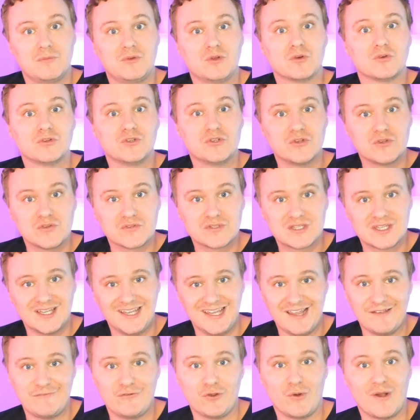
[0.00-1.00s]
you're using
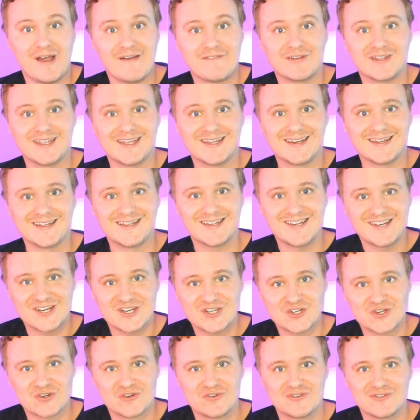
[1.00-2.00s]
if you're having any
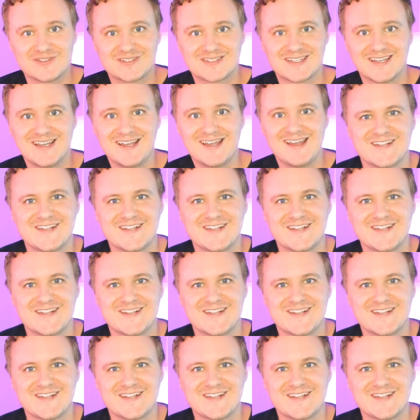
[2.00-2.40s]
issues.